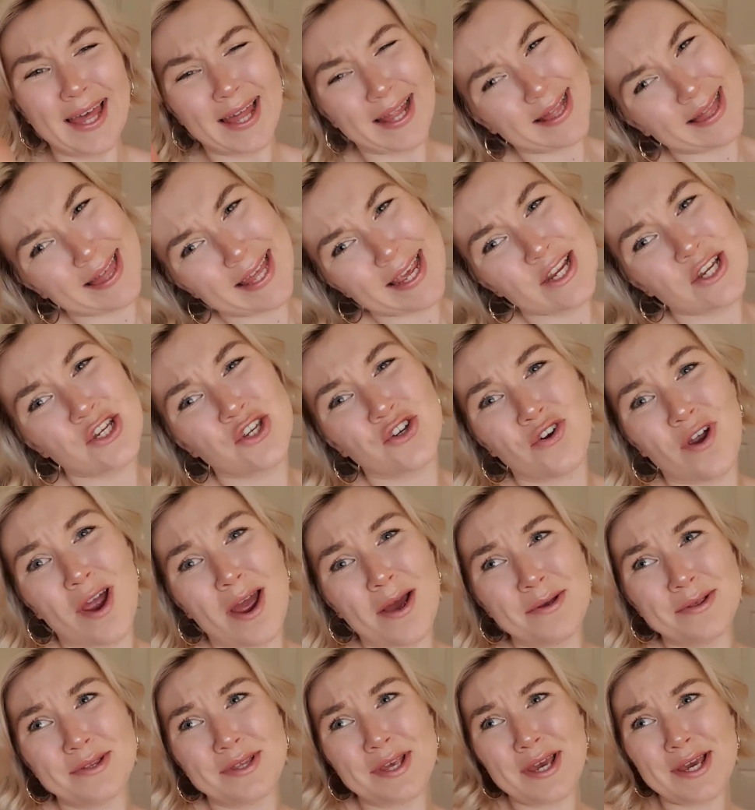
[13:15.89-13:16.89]
These
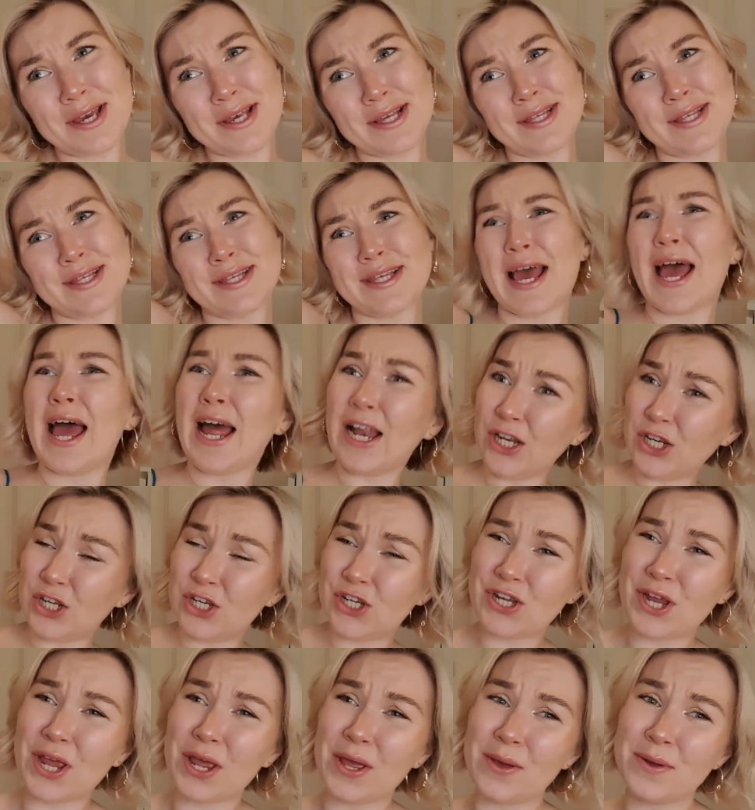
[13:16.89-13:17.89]
trousers and
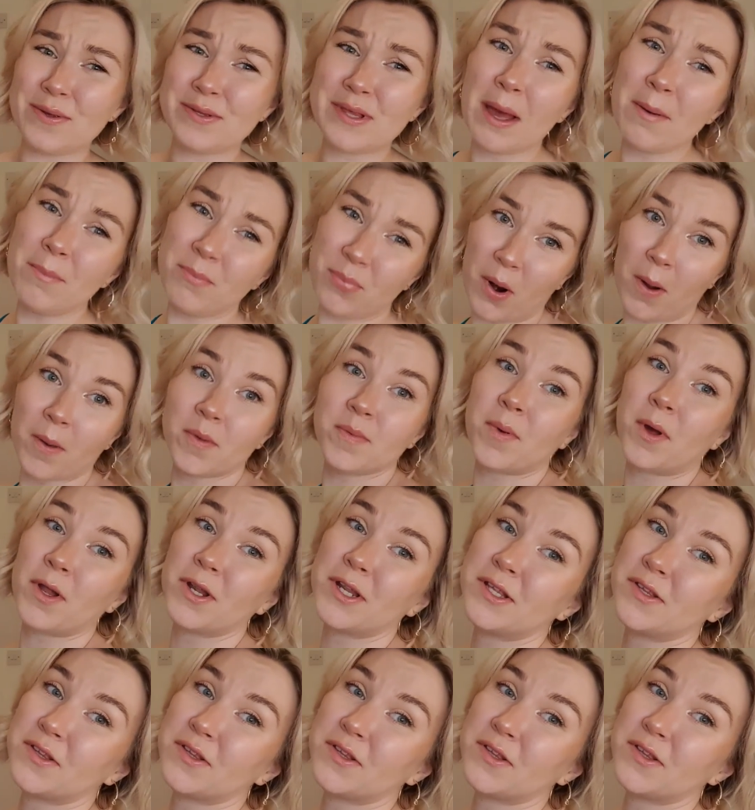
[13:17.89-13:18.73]
shoes and crossbody